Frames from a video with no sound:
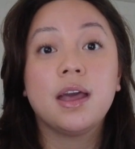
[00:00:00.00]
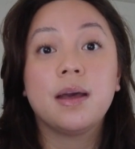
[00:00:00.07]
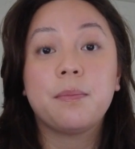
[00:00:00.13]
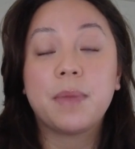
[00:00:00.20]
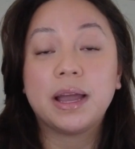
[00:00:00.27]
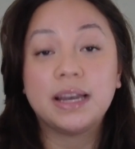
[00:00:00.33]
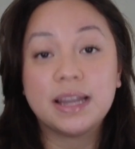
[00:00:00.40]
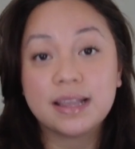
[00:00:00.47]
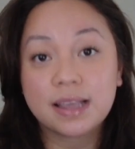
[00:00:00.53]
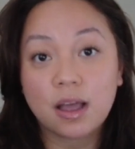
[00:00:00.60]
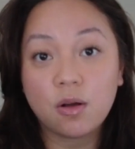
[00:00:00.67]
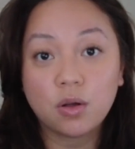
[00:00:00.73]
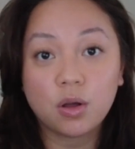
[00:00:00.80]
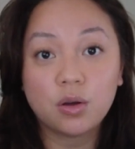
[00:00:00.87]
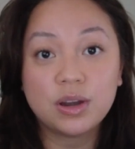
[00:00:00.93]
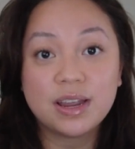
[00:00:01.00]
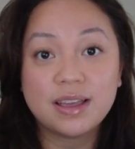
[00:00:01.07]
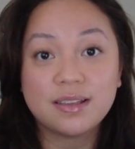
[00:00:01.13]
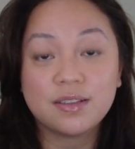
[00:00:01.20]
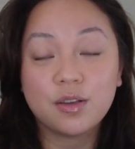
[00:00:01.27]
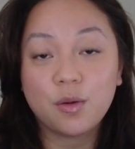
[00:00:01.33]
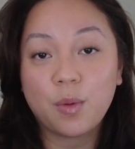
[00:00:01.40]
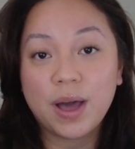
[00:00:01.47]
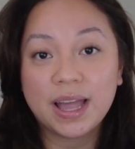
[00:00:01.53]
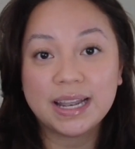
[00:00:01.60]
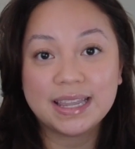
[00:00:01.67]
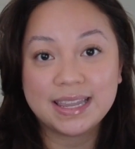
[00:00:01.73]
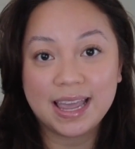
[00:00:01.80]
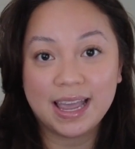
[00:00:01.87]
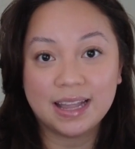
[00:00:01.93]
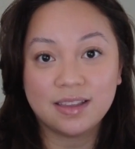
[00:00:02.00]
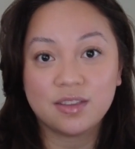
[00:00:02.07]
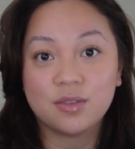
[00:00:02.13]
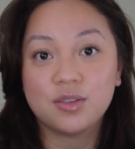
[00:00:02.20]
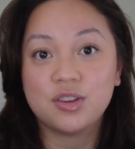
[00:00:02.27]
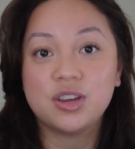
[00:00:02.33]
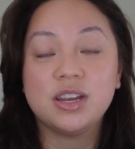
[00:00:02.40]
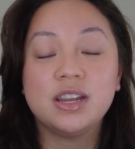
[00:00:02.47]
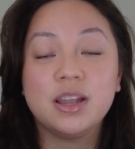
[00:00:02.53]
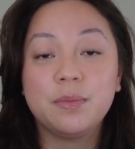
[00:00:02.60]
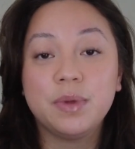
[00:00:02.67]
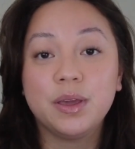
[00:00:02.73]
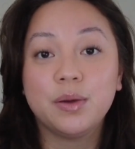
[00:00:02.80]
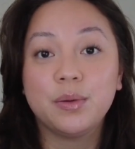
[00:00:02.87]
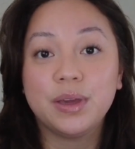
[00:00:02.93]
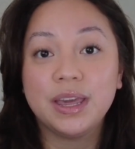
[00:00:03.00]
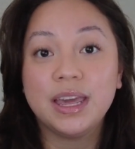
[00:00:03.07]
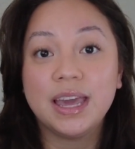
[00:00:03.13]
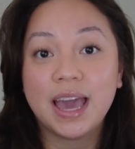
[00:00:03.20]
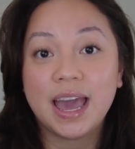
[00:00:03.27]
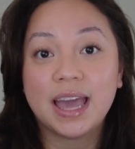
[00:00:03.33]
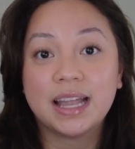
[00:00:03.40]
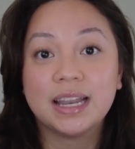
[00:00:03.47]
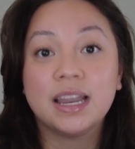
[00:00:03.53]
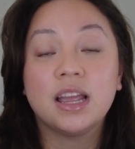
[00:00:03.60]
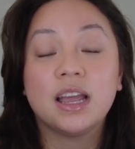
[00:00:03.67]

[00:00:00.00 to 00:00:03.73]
my discount code is GWEN10, so GWEN10